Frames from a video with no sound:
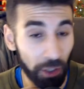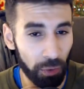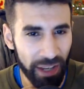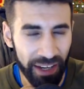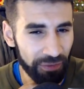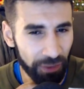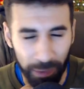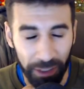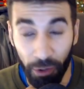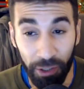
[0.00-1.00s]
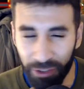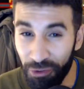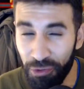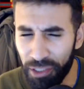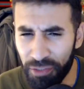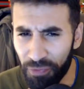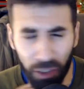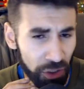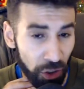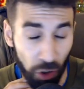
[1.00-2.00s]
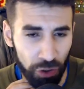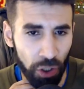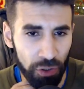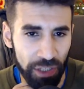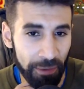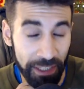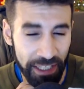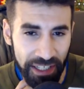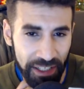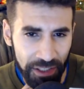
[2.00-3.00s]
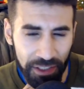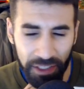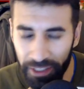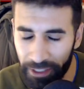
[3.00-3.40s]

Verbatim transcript: Like we haven't been going through this for the last God knows how many years.